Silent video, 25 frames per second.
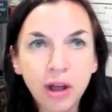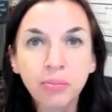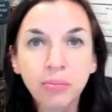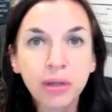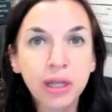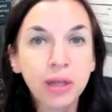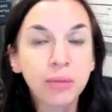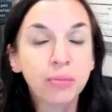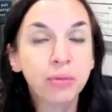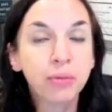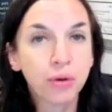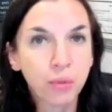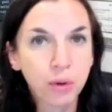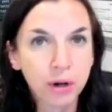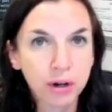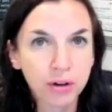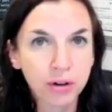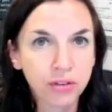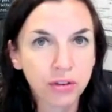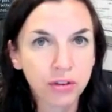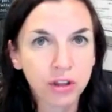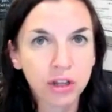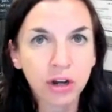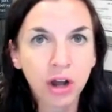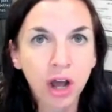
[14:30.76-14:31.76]
some
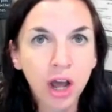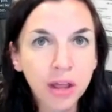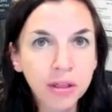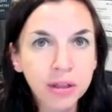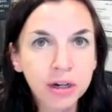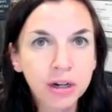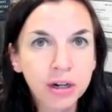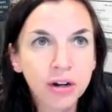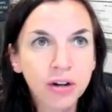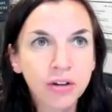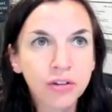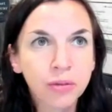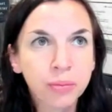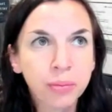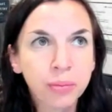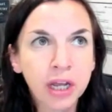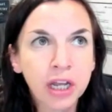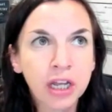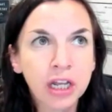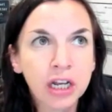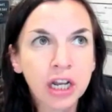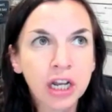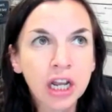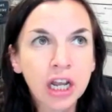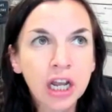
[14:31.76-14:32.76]
people worse than others,
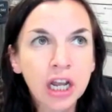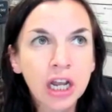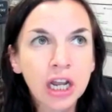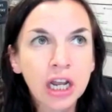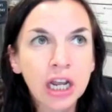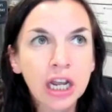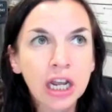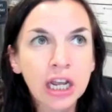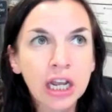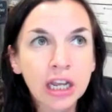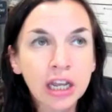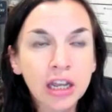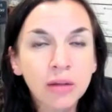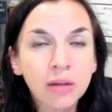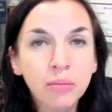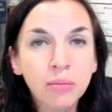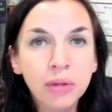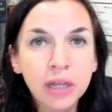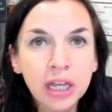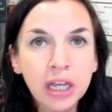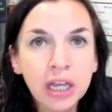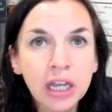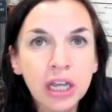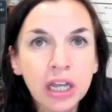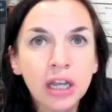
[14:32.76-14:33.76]
but it
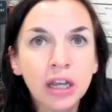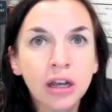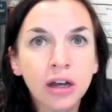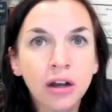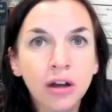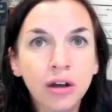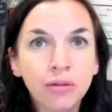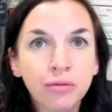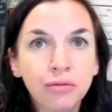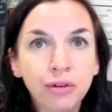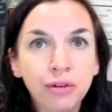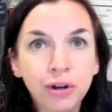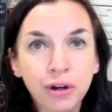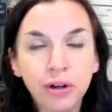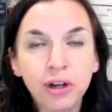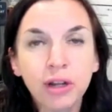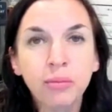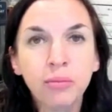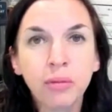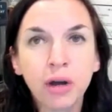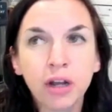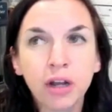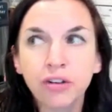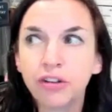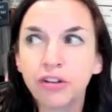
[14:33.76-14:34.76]
can be a
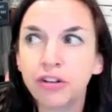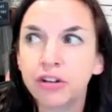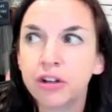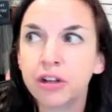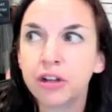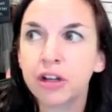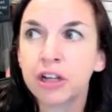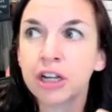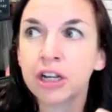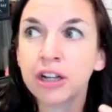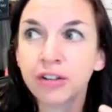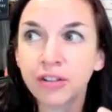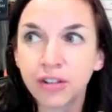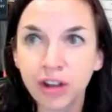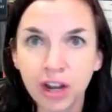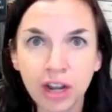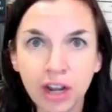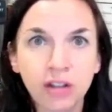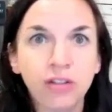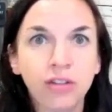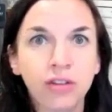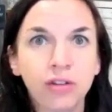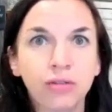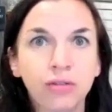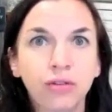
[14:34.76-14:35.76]
very much an
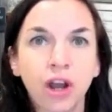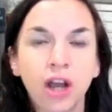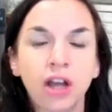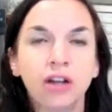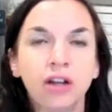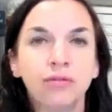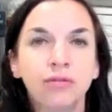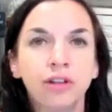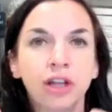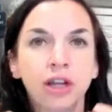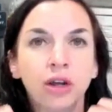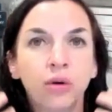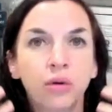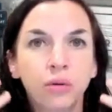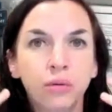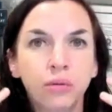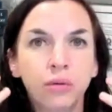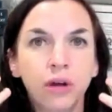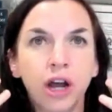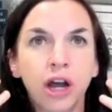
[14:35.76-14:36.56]
intensive kind of like